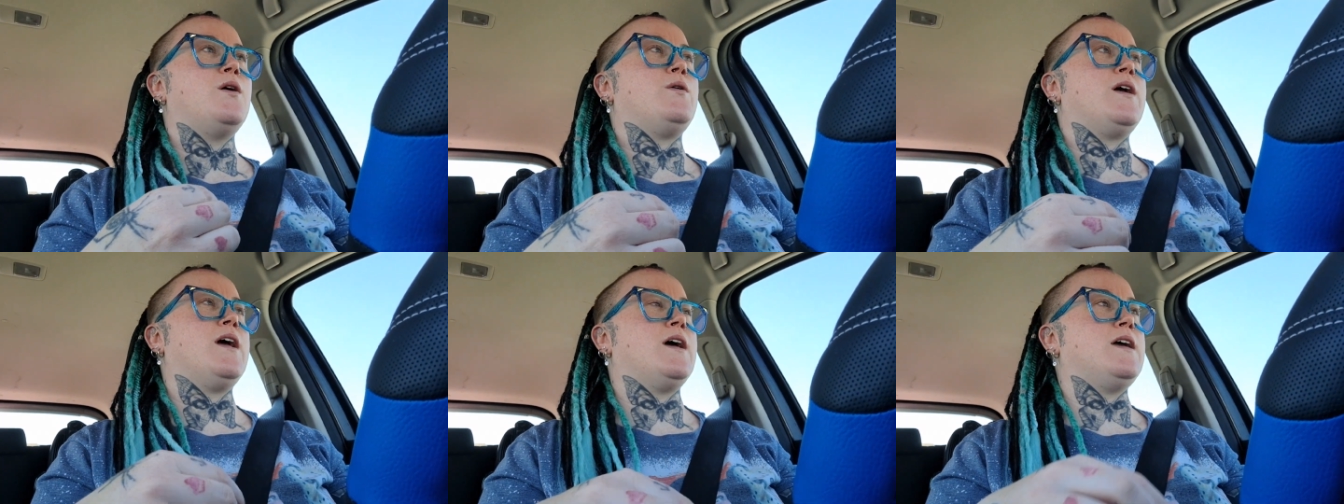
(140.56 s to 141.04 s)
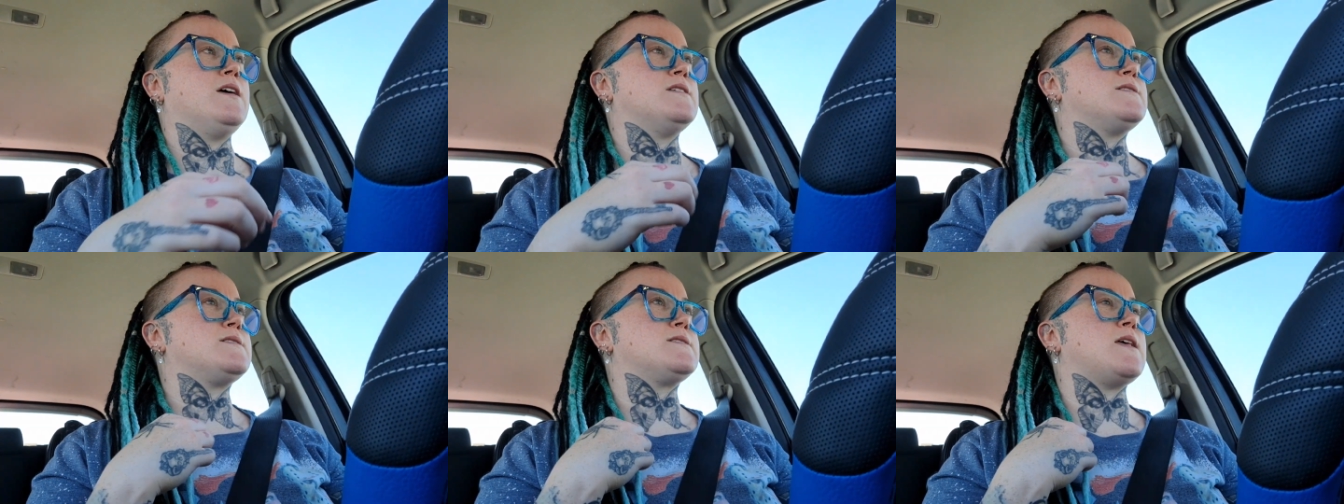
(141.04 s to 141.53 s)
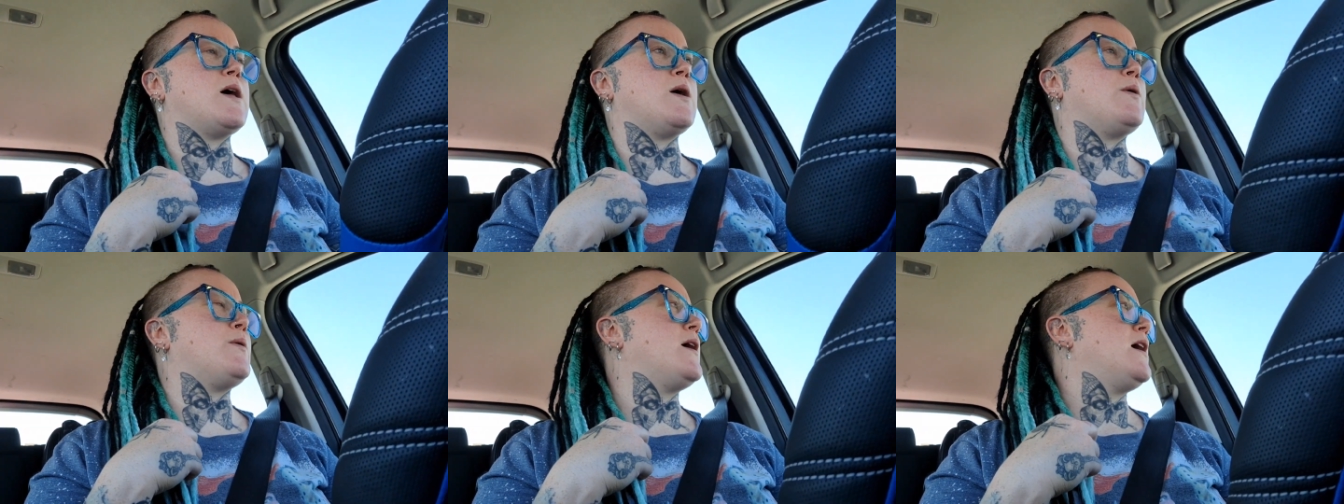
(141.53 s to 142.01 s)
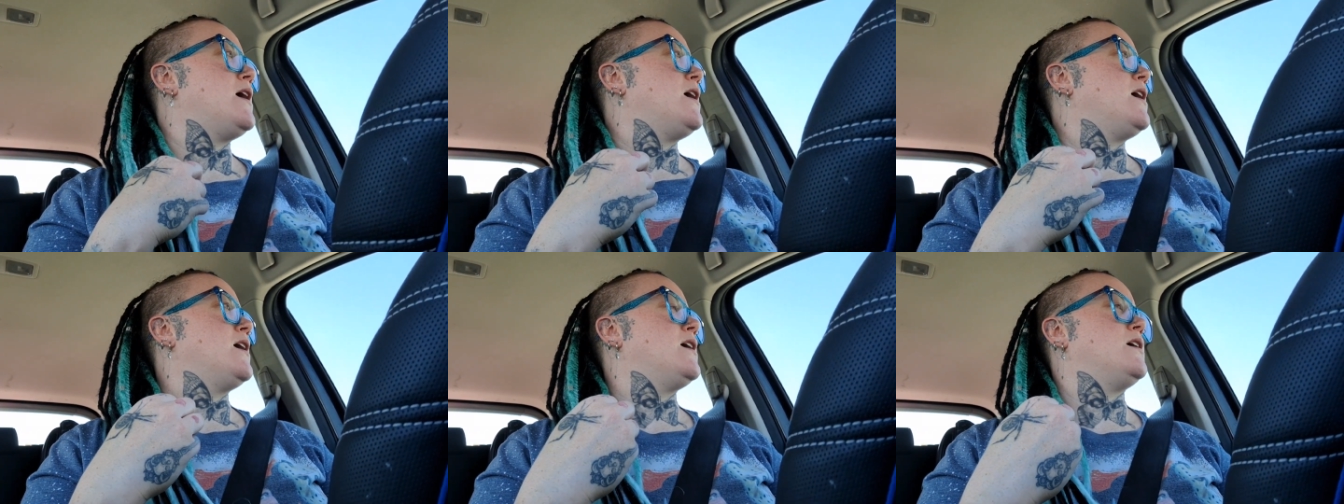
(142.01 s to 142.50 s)
Okay, so
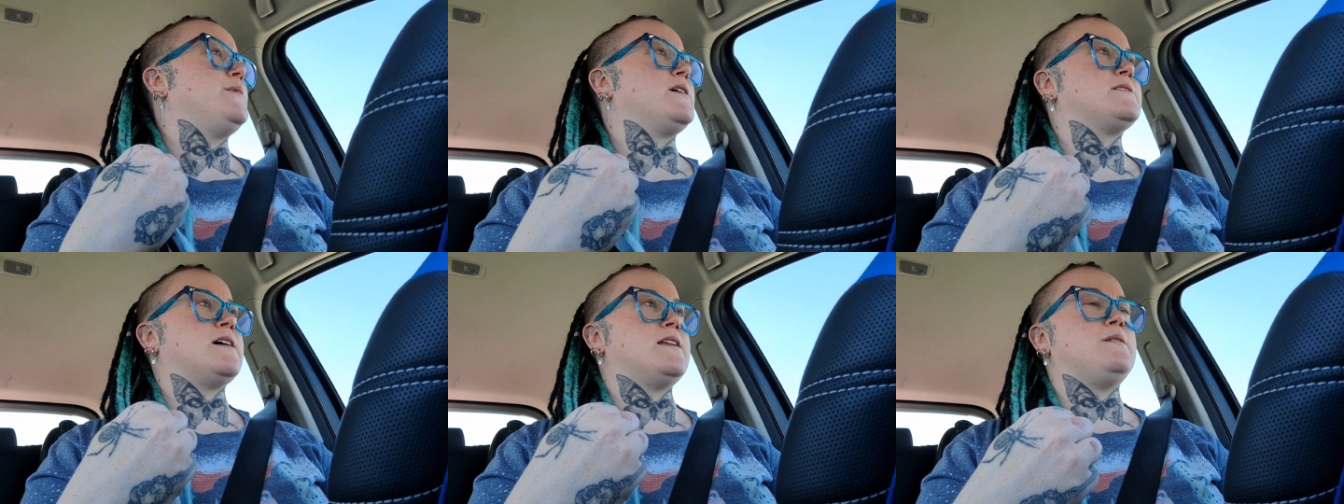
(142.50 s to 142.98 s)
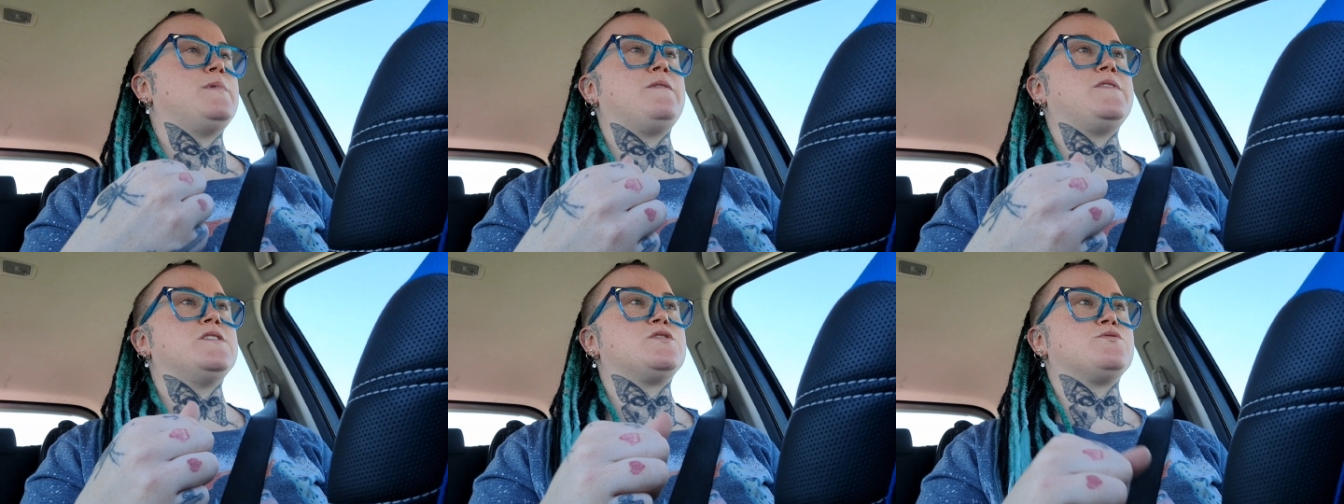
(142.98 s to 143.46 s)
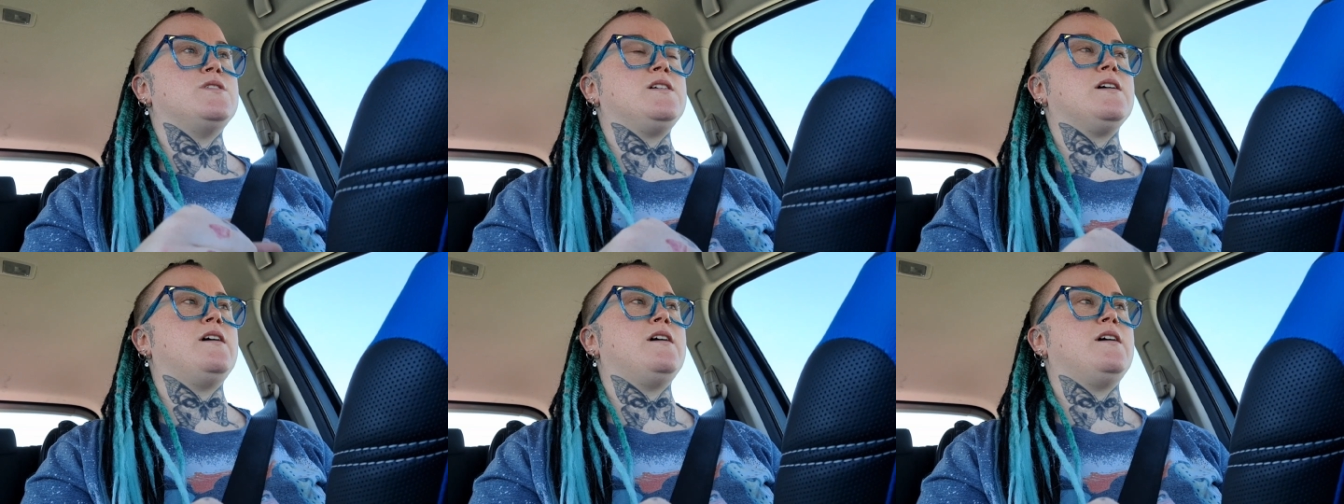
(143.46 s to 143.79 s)
I'm excited about this drink.